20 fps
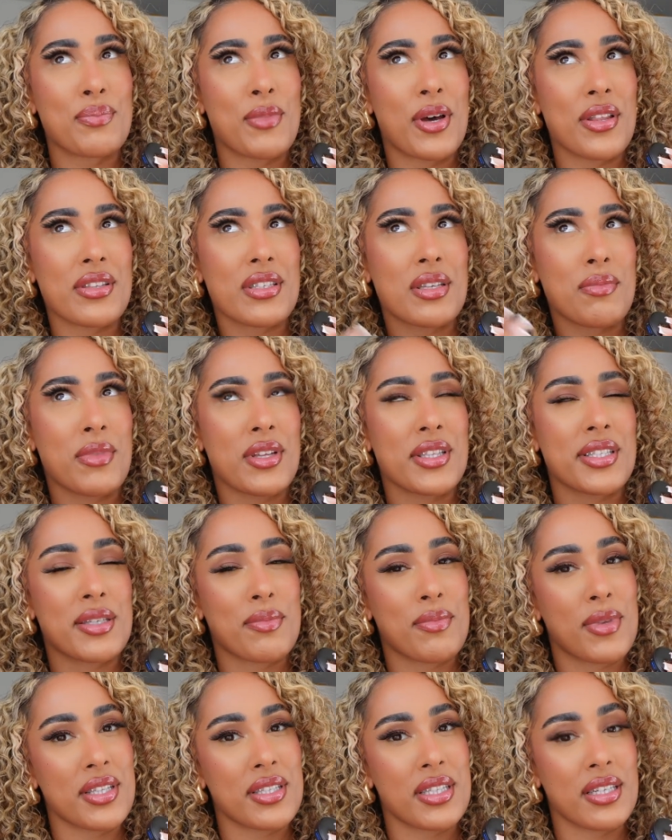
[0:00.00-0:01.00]
months and months
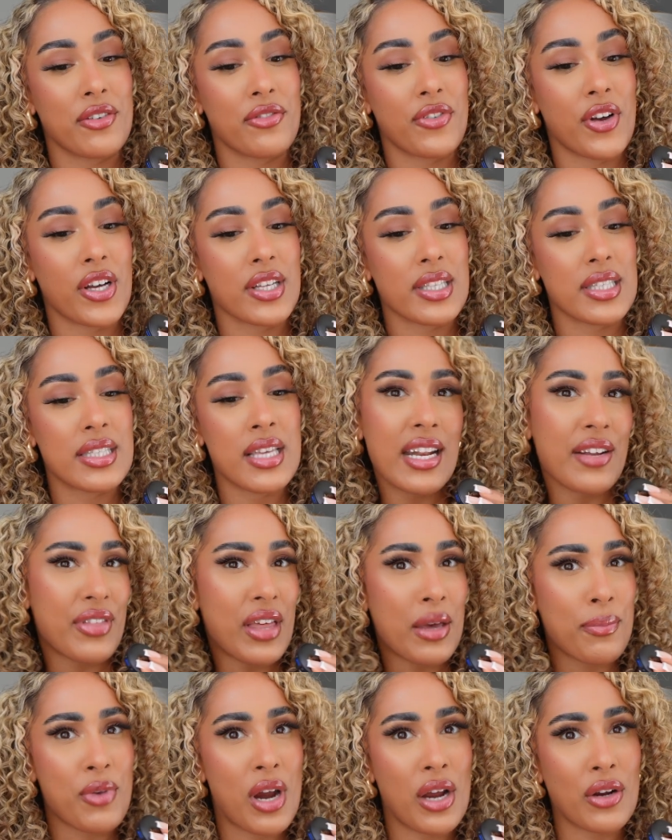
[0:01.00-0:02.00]
and months in advance, and if
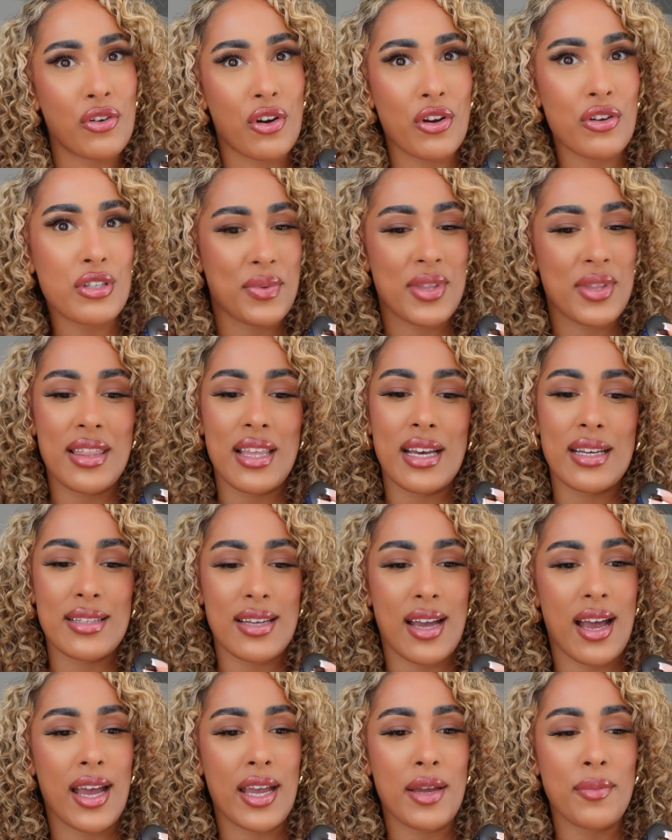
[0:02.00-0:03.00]
that brand grows that
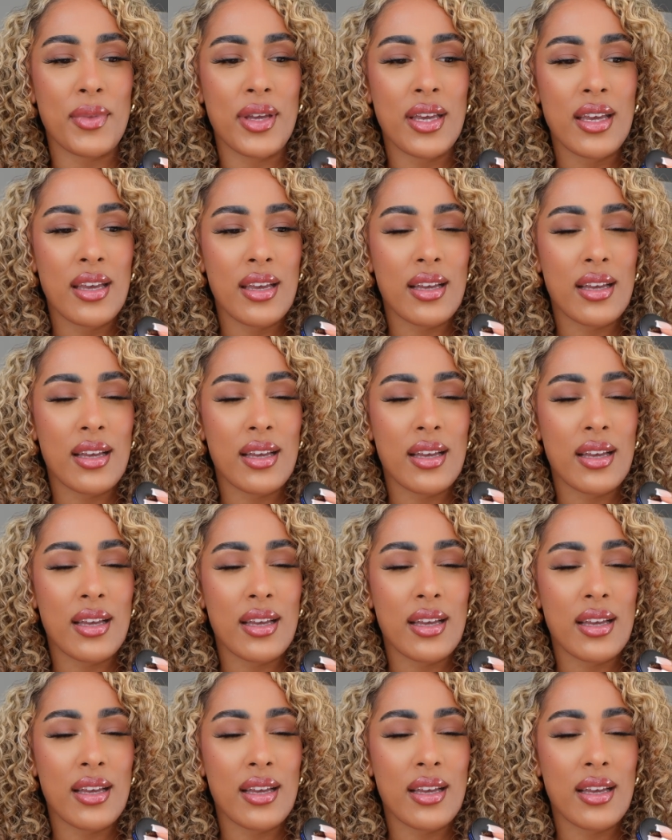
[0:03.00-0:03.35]
time,